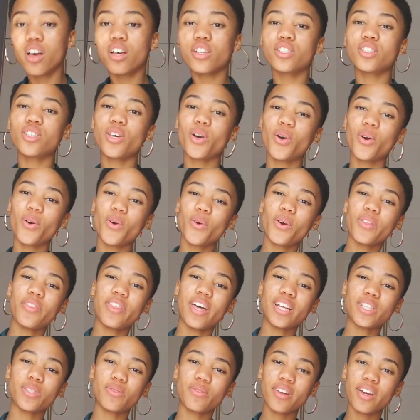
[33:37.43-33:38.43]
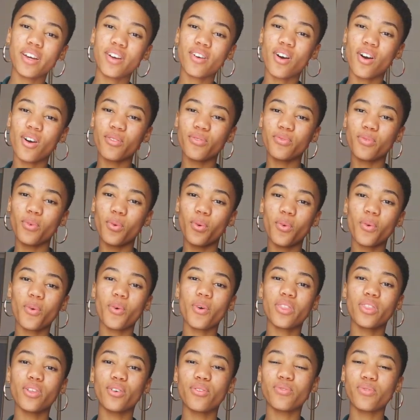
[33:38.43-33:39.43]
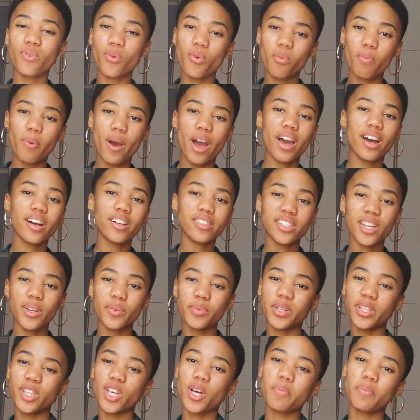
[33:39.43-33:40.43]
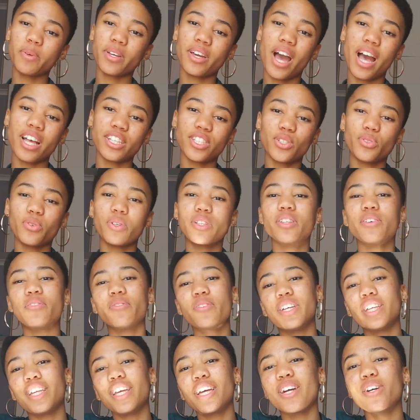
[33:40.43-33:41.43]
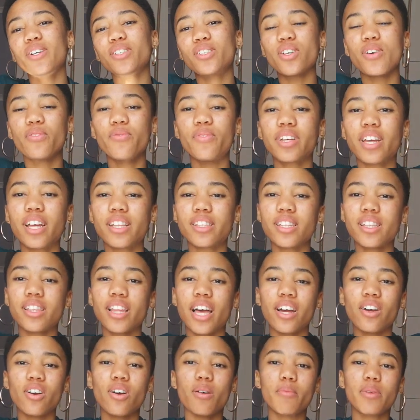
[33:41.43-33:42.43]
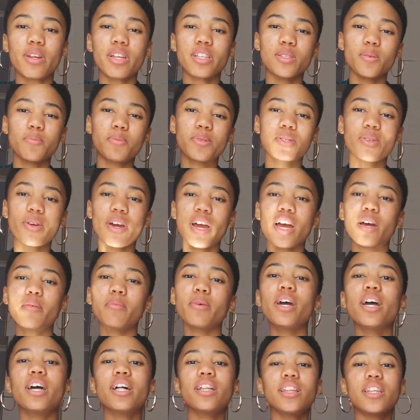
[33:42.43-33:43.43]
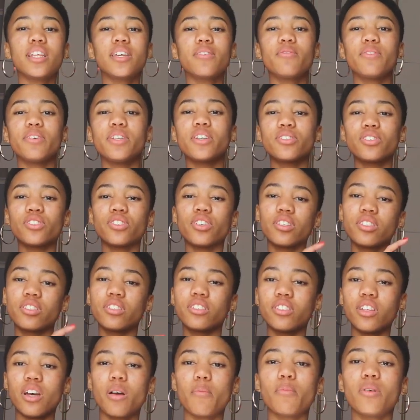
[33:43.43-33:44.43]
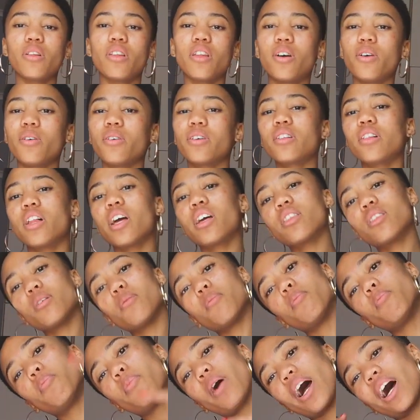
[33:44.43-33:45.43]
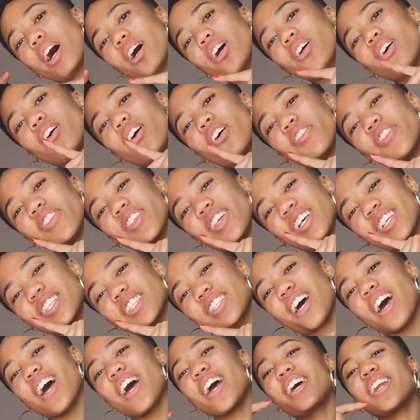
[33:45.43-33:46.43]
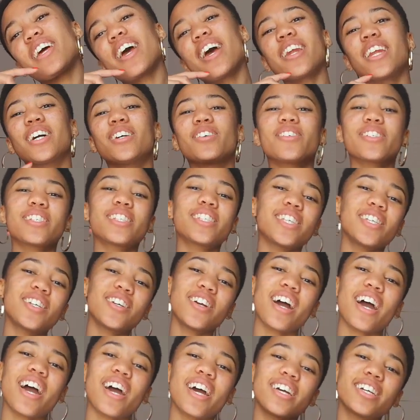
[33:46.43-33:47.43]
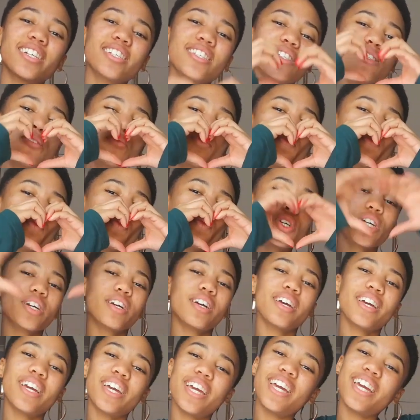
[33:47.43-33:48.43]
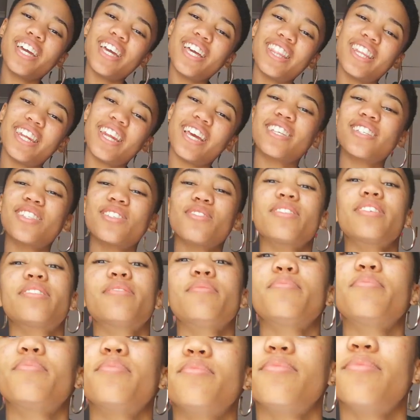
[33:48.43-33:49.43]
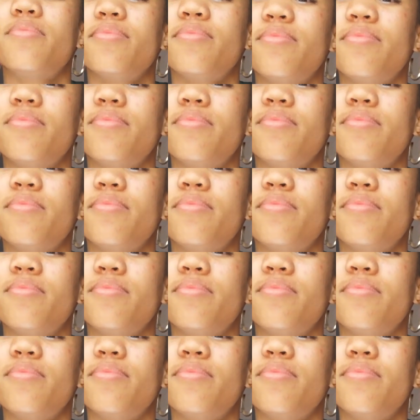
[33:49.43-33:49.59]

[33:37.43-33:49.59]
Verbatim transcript: So that's what I got for the four piles. I really hope you guys enjoyed the video. Don't forget to like, comment, and subscribe. Leave video suggestions down below. Click the bell on this side, and I will see you guys in the next one.